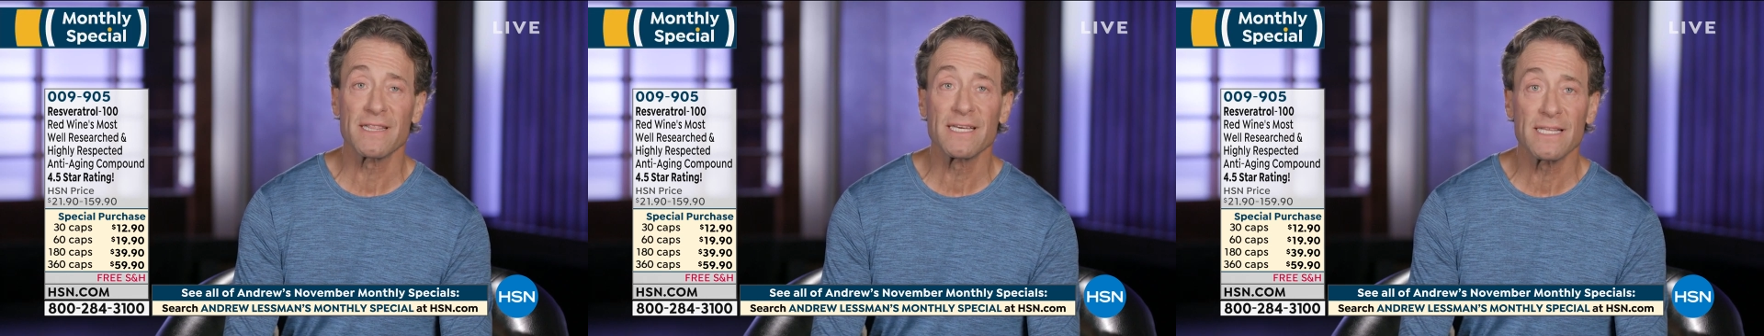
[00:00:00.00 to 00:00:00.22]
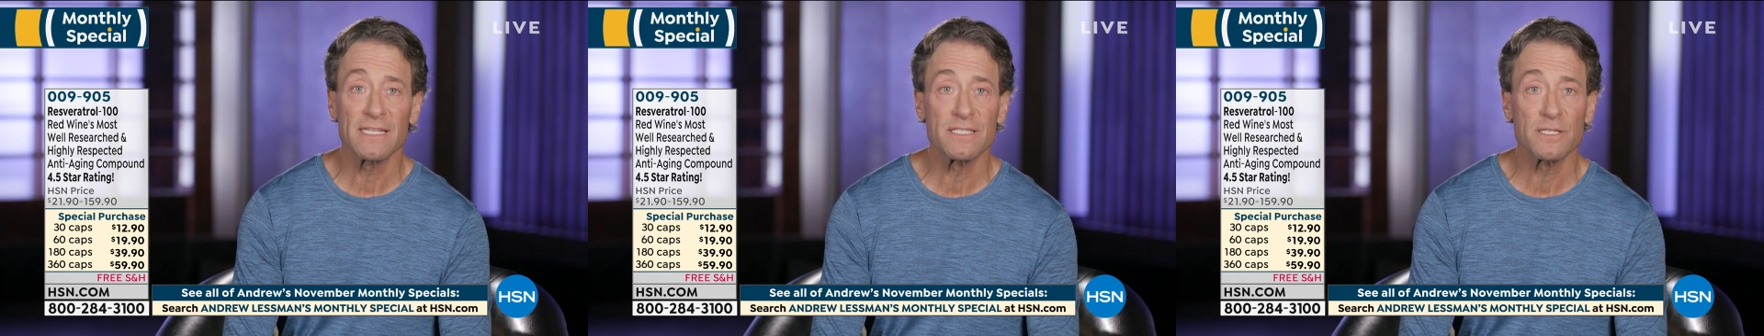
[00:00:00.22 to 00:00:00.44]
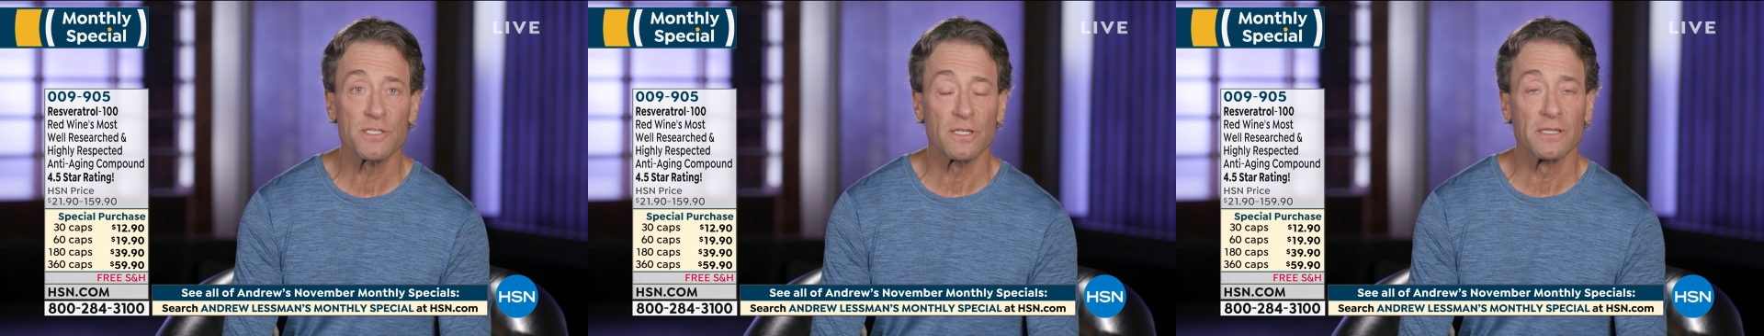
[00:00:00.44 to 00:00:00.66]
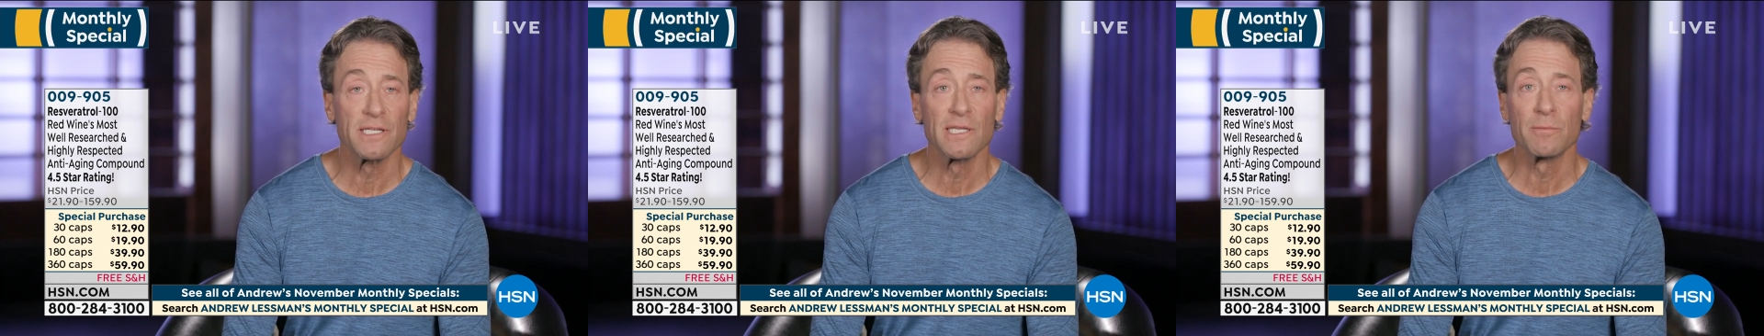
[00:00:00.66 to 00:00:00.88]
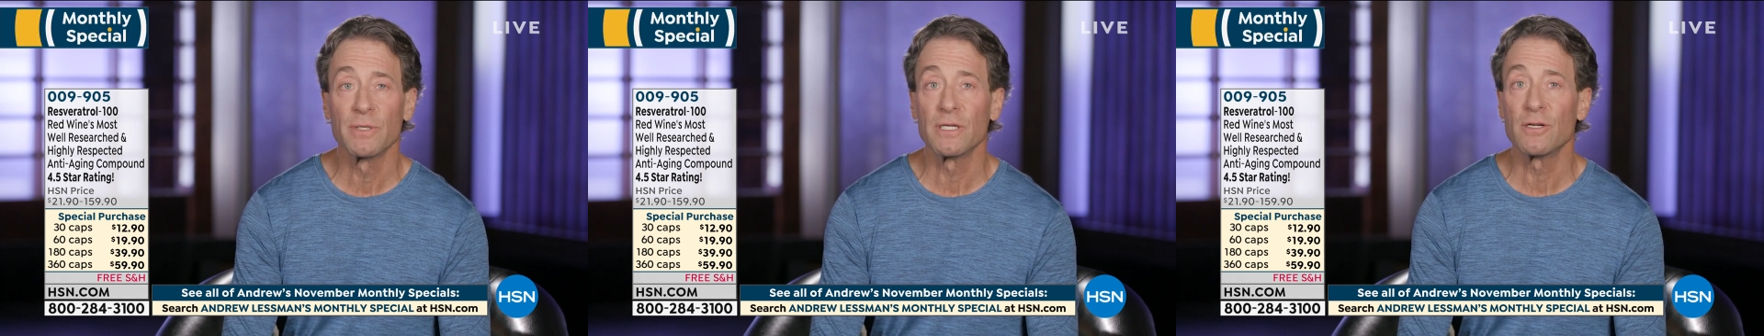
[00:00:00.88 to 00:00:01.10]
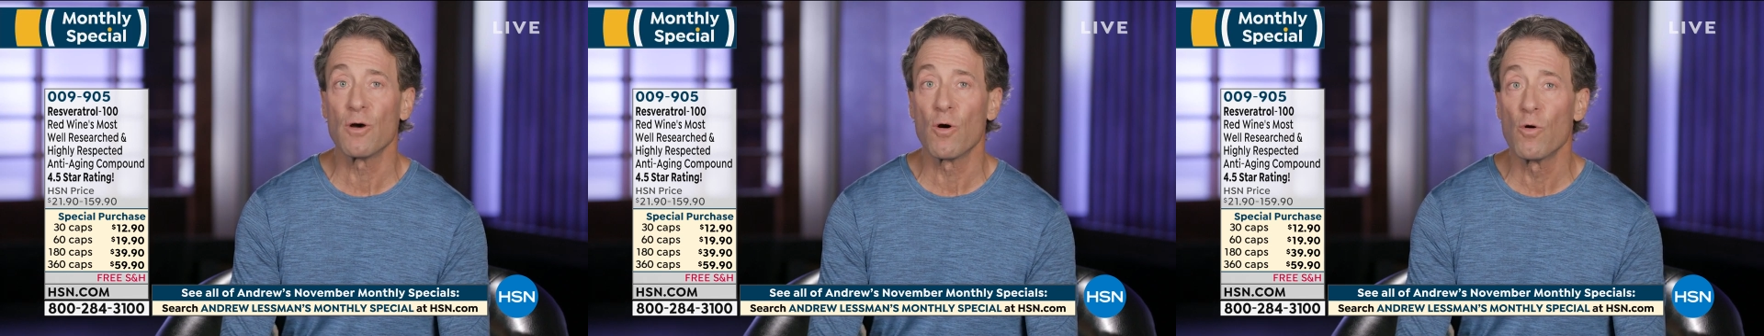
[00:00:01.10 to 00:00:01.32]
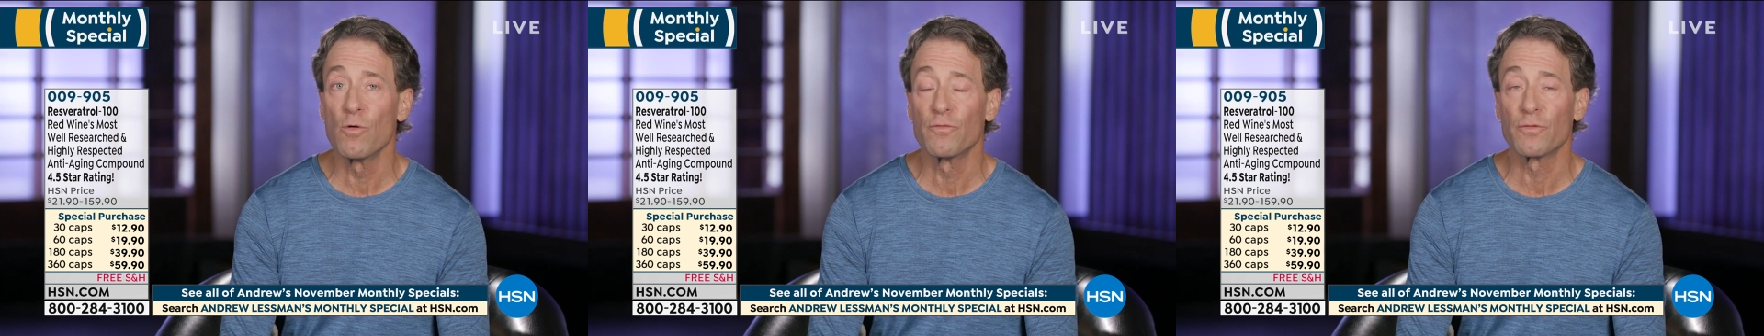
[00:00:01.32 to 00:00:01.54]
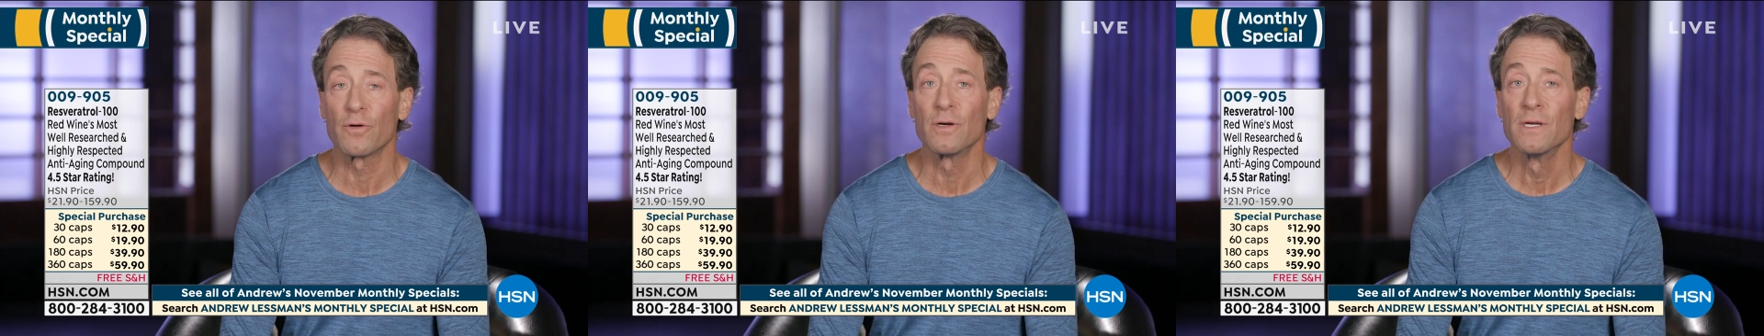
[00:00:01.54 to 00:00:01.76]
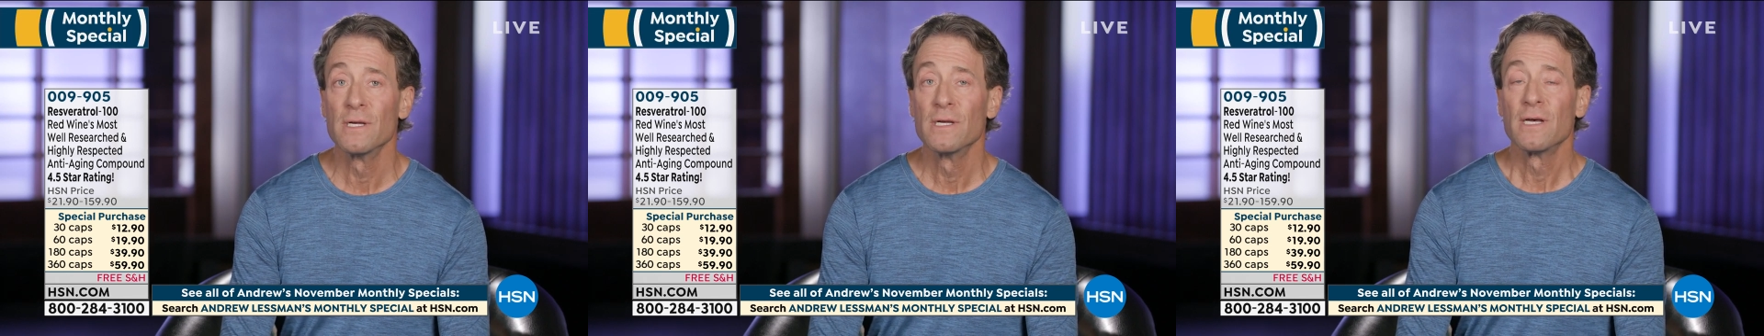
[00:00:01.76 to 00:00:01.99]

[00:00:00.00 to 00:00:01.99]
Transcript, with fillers: I think that's just a little bit over